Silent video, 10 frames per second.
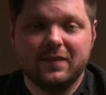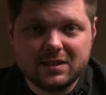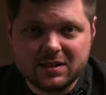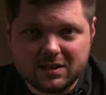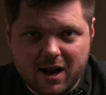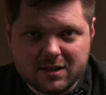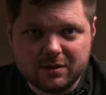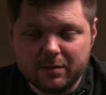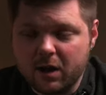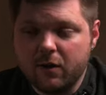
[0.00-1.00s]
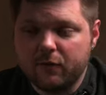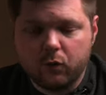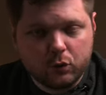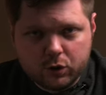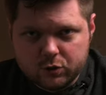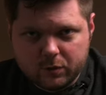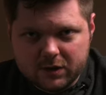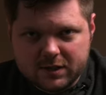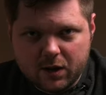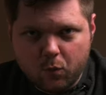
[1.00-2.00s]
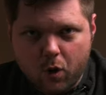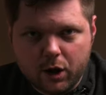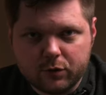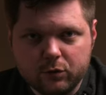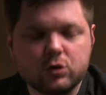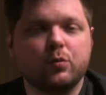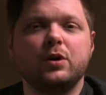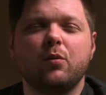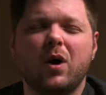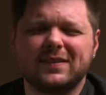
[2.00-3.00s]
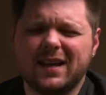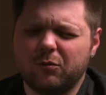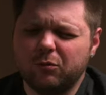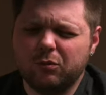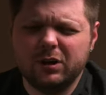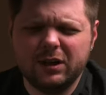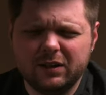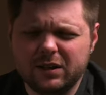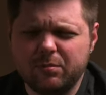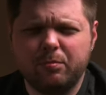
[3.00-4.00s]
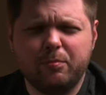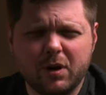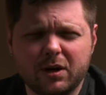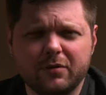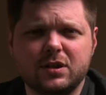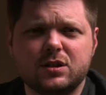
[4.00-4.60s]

This is awesome for those real estate walkthroughs where you want that really buttery,